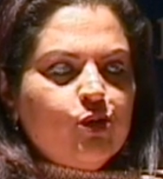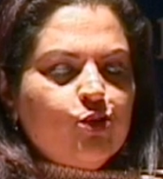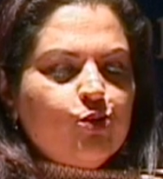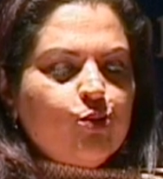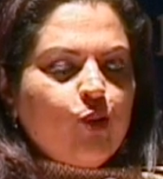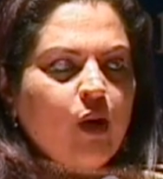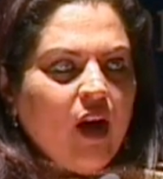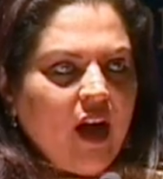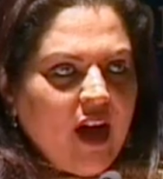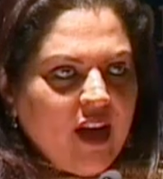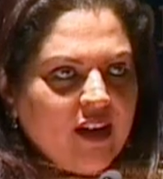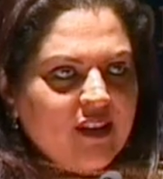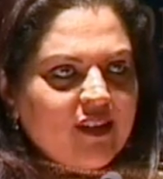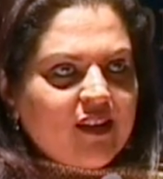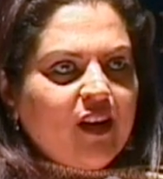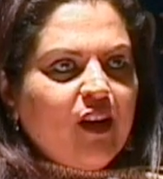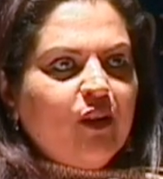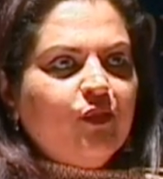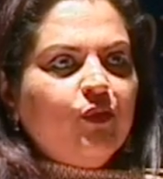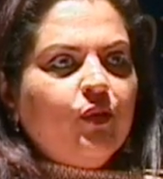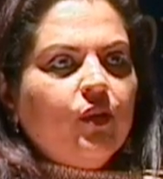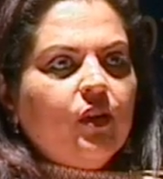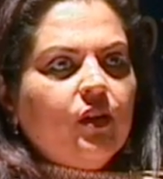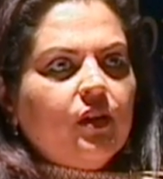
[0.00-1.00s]
to
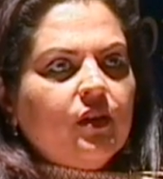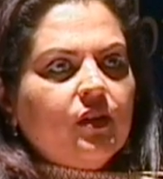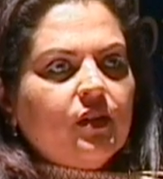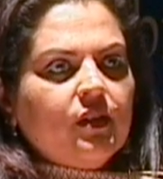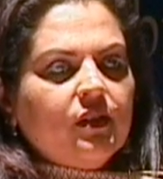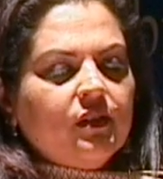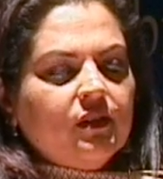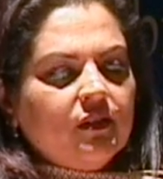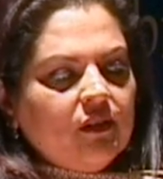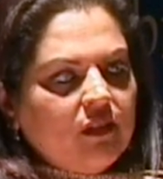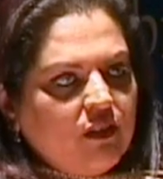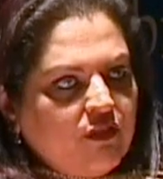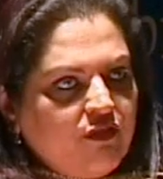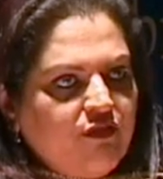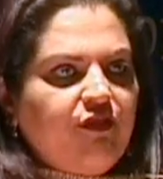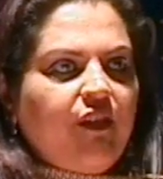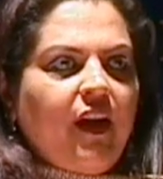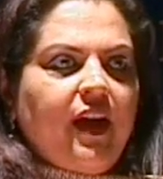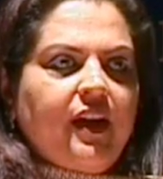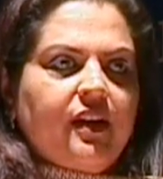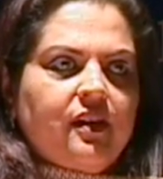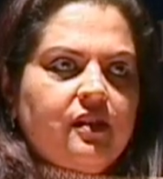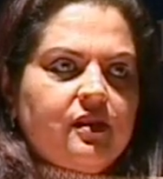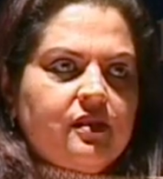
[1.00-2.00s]
uncover the
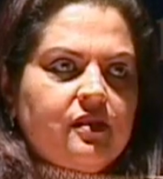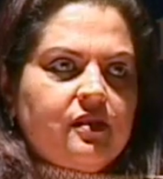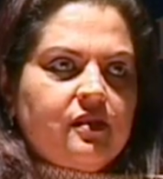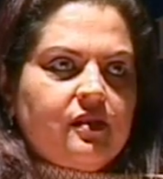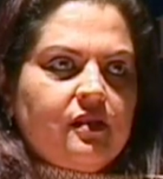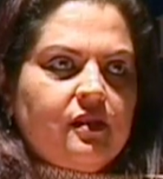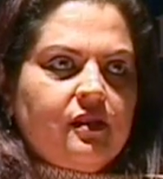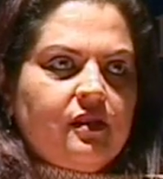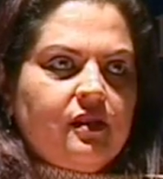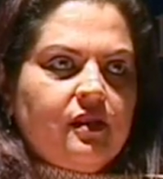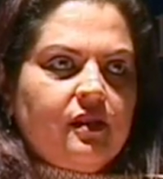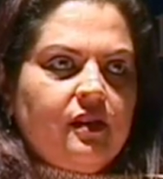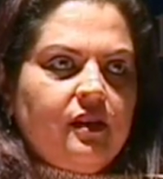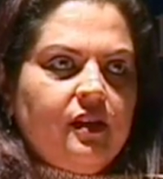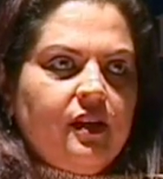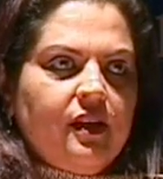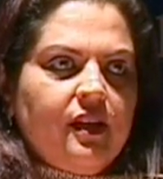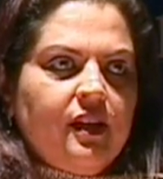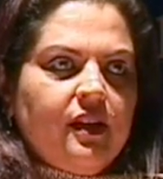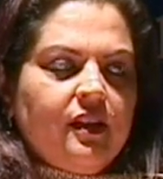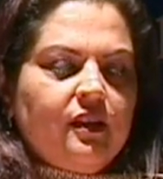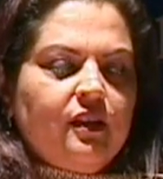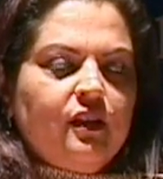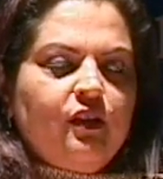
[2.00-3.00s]
facts.
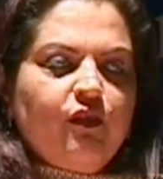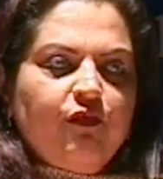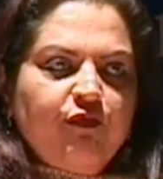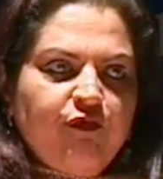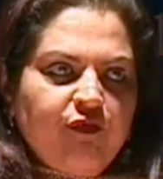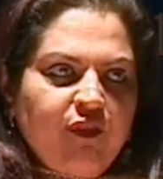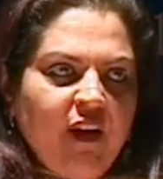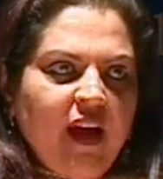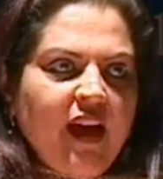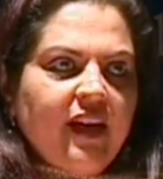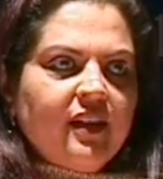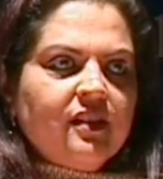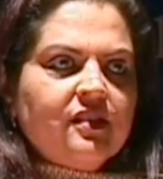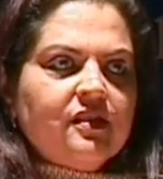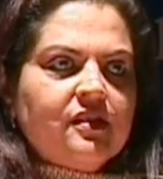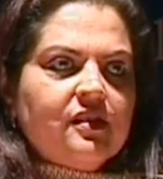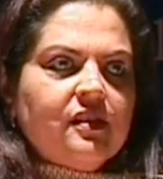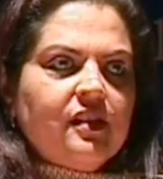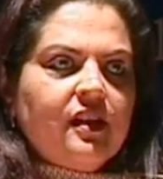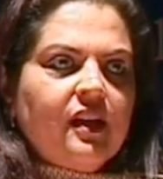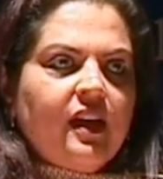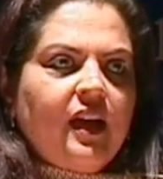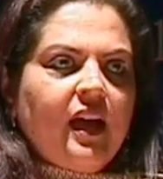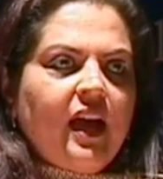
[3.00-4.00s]
The
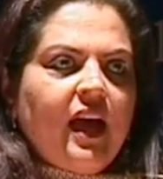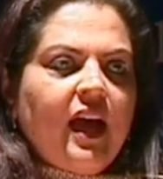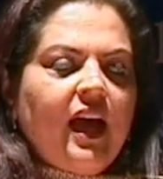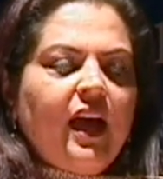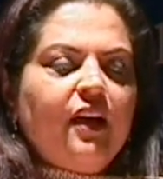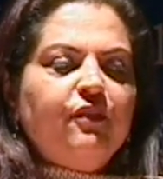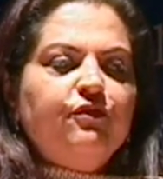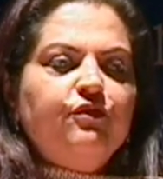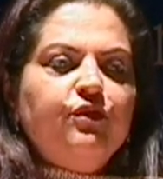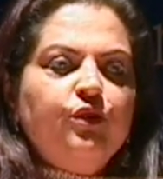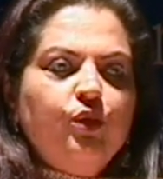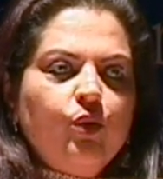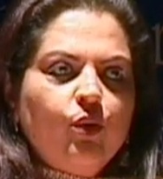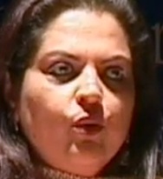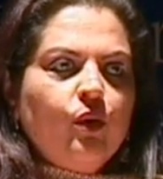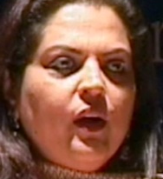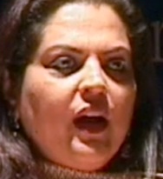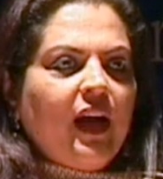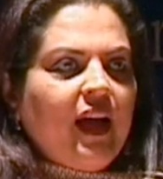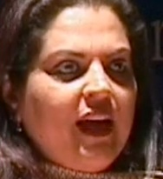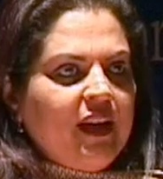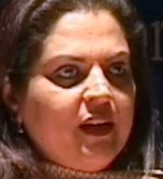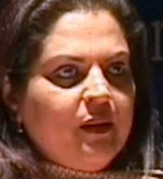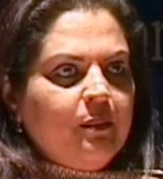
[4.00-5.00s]
facts have
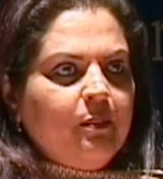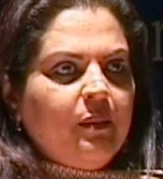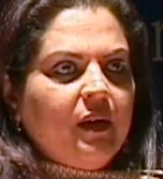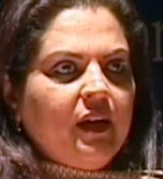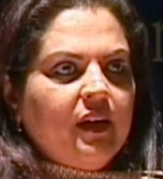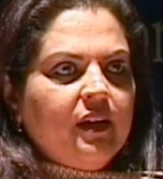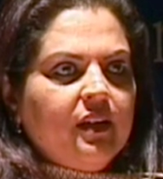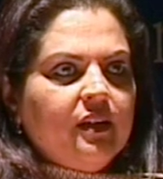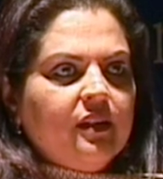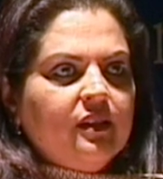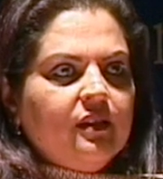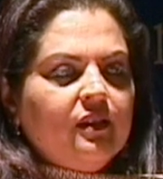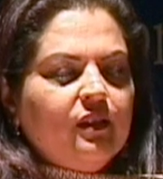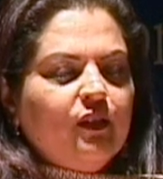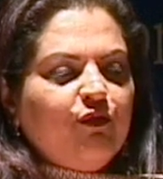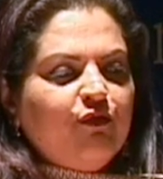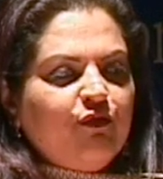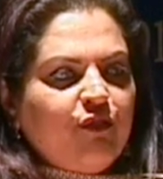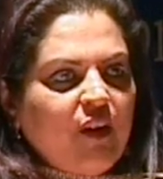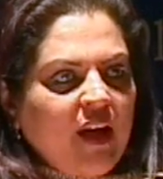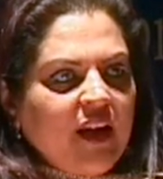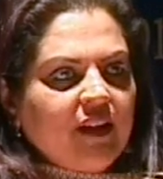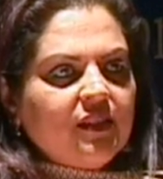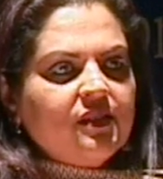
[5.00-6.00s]
no alibi. The
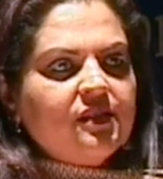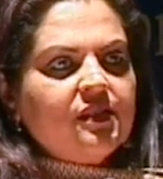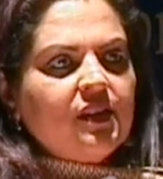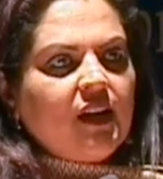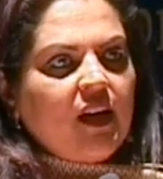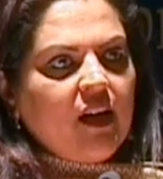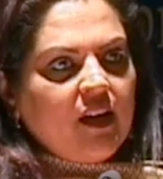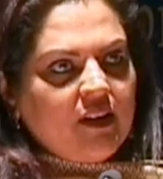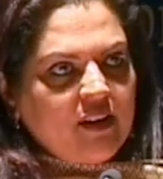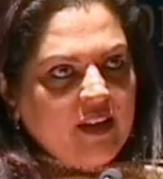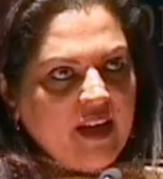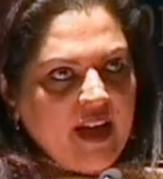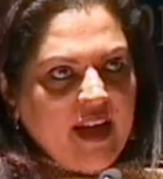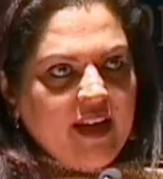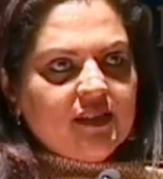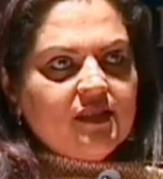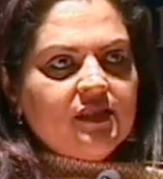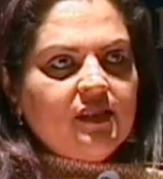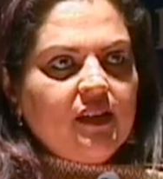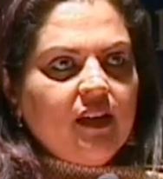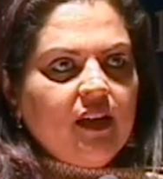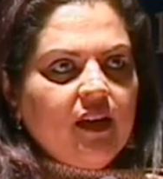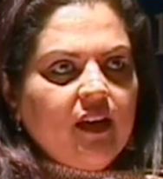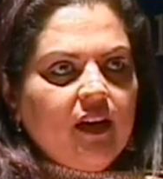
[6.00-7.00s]
facts are
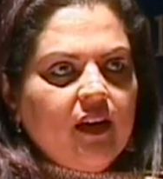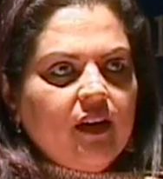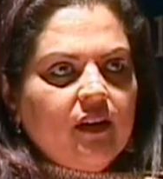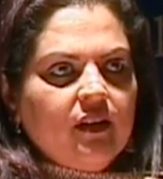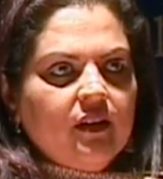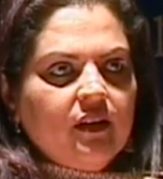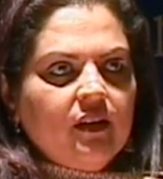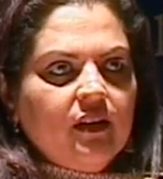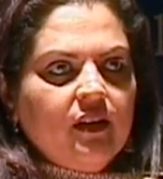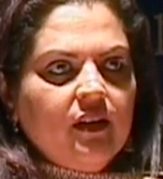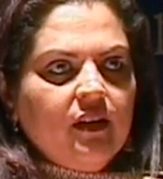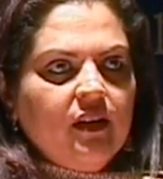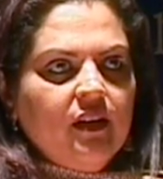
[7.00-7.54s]
as they are.